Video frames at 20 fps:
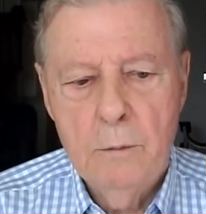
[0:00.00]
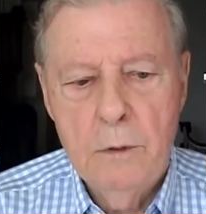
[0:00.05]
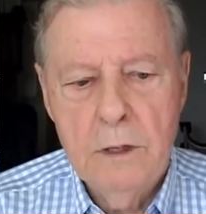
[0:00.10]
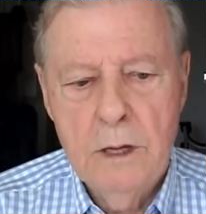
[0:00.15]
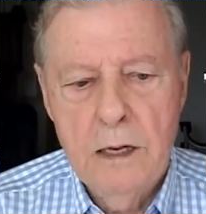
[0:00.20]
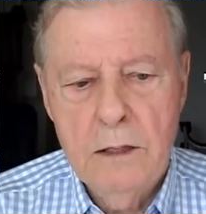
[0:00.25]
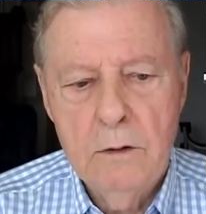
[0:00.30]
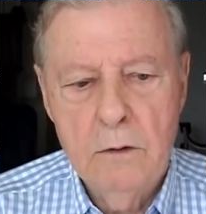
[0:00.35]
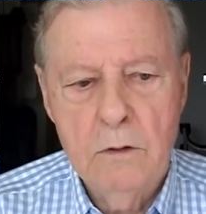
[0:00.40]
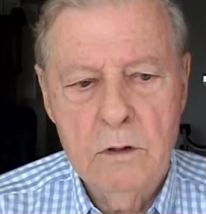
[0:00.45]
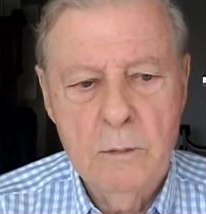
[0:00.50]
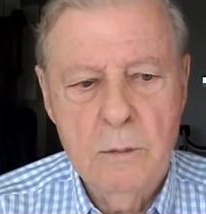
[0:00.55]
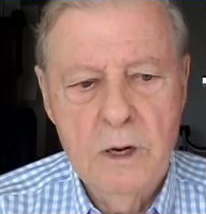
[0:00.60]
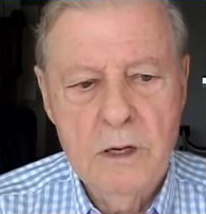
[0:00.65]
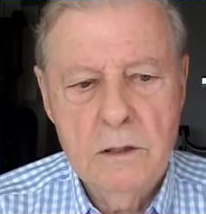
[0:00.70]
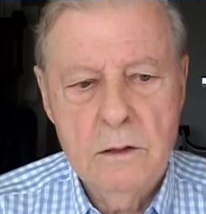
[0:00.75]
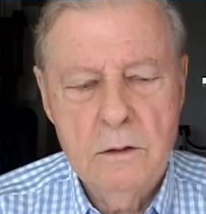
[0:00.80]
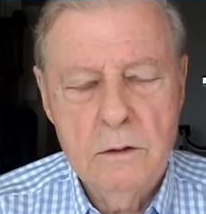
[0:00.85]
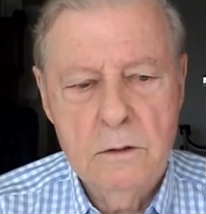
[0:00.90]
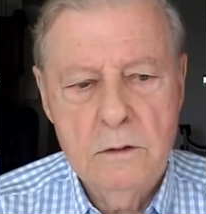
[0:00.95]
But I told him
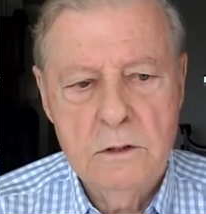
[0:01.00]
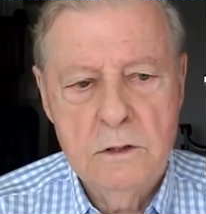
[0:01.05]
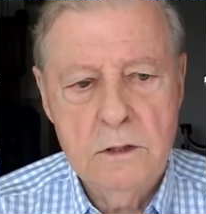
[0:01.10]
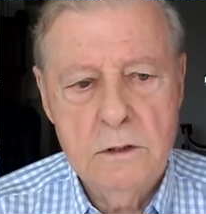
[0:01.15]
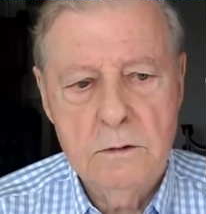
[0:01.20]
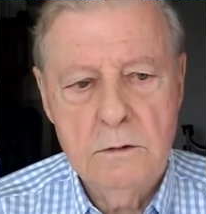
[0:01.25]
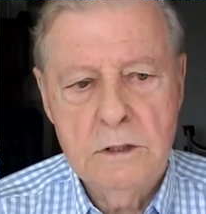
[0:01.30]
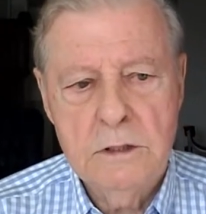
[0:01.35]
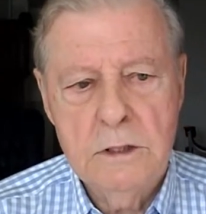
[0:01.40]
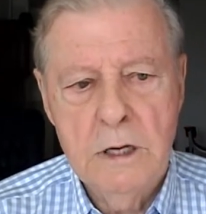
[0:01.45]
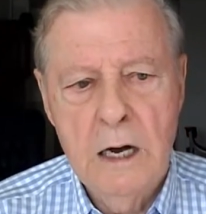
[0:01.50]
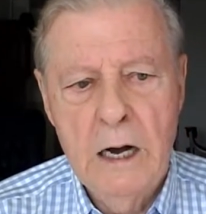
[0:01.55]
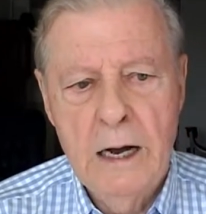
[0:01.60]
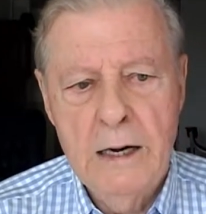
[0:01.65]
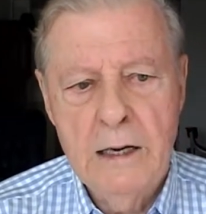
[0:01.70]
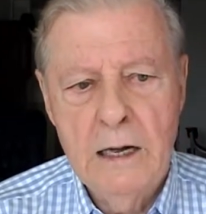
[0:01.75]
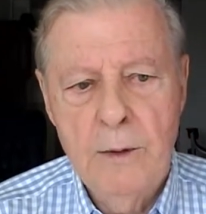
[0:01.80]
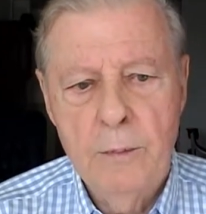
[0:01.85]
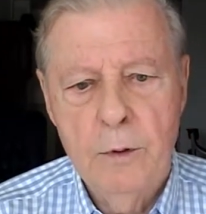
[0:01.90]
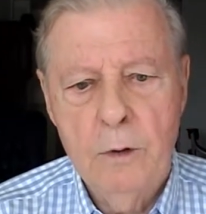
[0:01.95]
my sister had
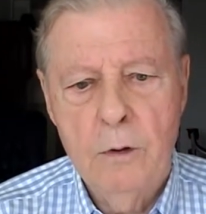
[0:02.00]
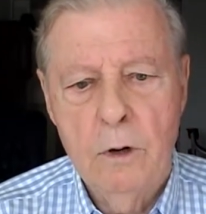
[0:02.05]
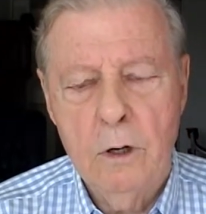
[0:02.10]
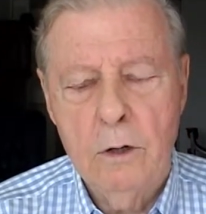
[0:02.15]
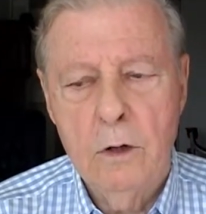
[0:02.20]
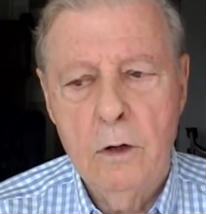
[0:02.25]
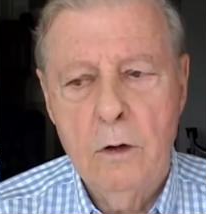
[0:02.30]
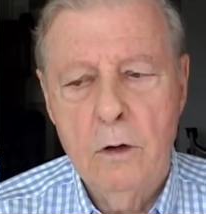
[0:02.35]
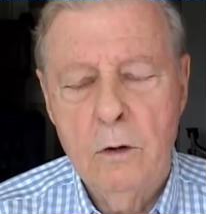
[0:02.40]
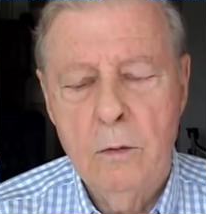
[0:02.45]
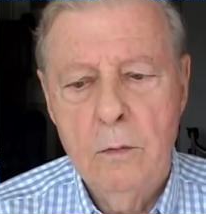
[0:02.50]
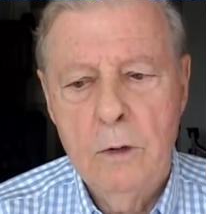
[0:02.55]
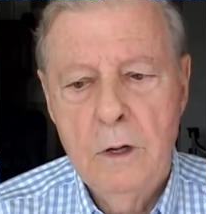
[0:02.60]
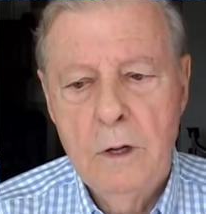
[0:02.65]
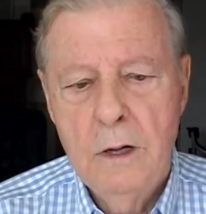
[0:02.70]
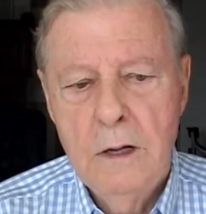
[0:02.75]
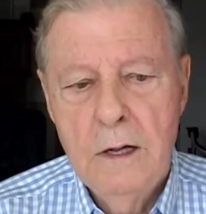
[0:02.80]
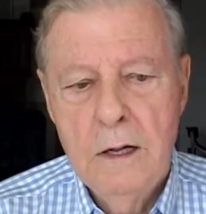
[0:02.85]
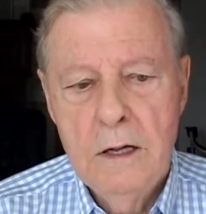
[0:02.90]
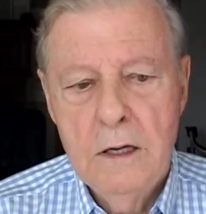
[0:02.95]
died and I belonged home.
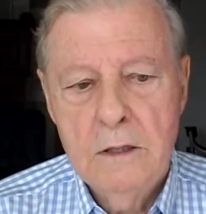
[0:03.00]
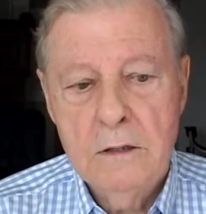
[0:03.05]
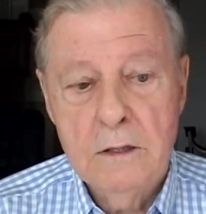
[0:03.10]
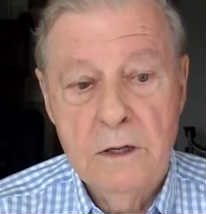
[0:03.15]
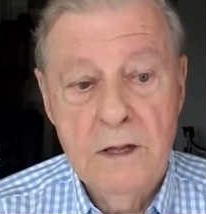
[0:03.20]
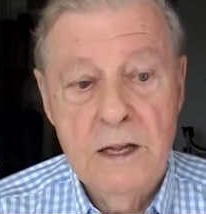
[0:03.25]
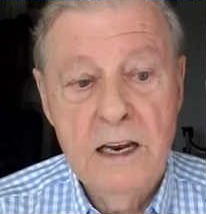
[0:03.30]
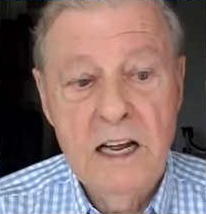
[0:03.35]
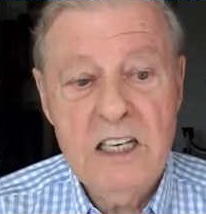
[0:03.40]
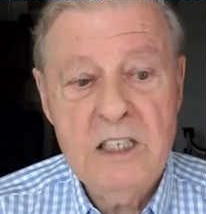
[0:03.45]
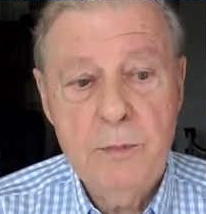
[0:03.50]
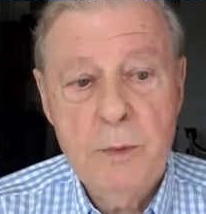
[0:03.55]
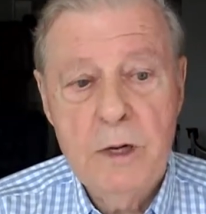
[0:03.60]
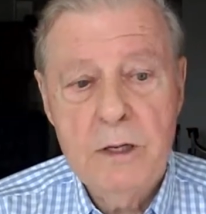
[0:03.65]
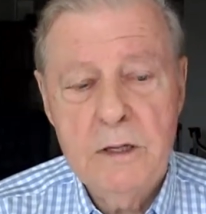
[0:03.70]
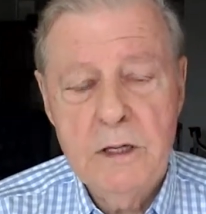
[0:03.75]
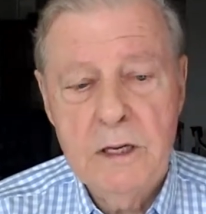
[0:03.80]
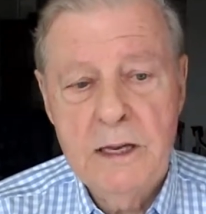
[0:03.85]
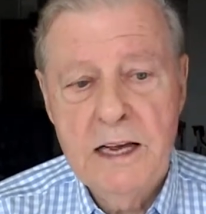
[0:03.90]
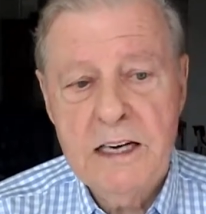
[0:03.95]
So then I
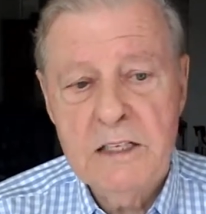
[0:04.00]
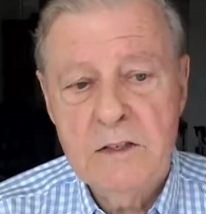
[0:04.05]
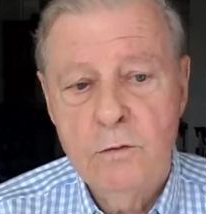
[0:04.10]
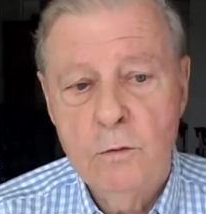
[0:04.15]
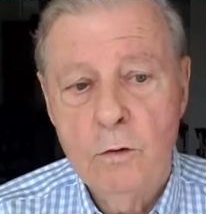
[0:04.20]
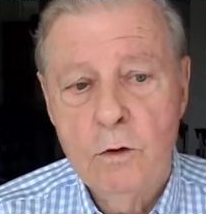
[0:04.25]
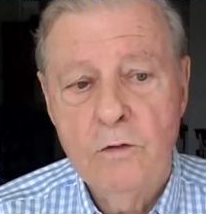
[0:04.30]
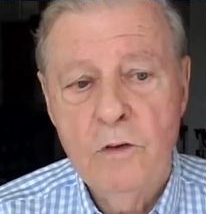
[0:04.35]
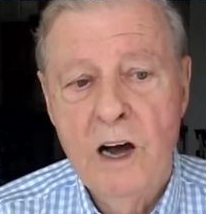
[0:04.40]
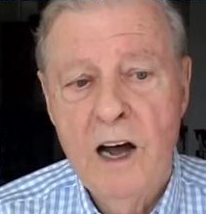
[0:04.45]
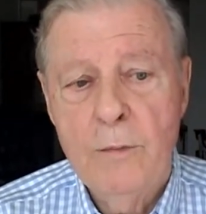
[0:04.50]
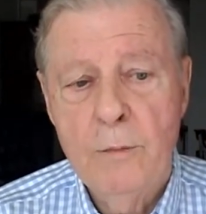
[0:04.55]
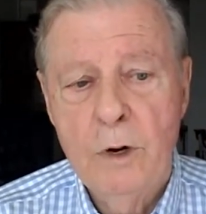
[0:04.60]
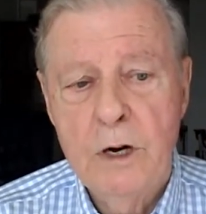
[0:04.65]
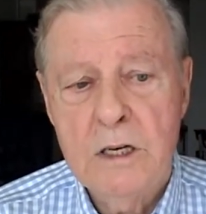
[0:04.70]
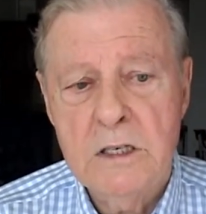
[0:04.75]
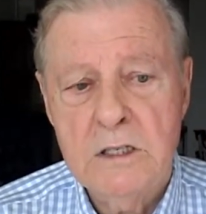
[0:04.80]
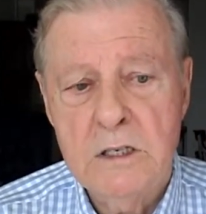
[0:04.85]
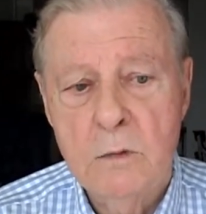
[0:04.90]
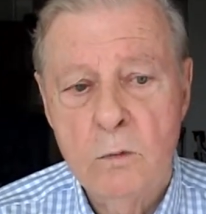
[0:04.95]
spent the next four or five
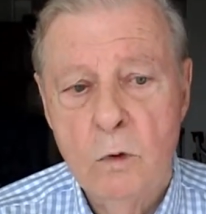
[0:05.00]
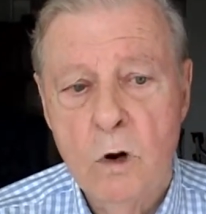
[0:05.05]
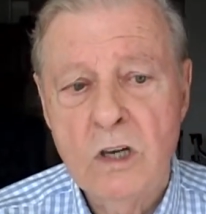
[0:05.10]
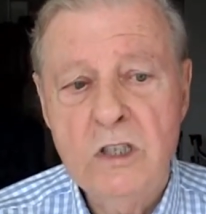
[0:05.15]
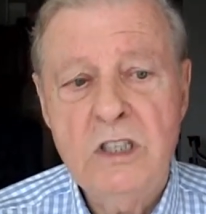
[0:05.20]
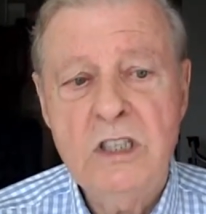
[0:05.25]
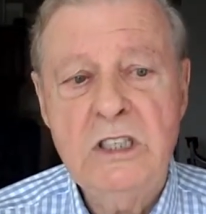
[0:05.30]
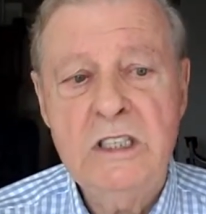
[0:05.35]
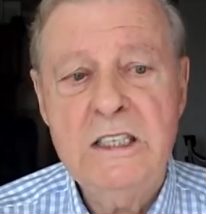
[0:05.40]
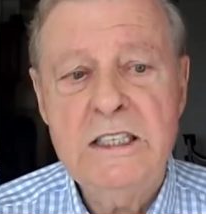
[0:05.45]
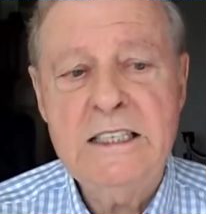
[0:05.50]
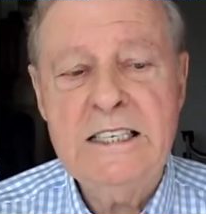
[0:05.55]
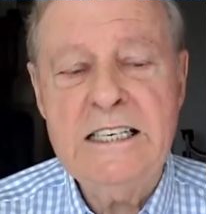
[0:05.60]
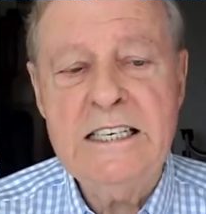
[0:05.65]
months in Washington,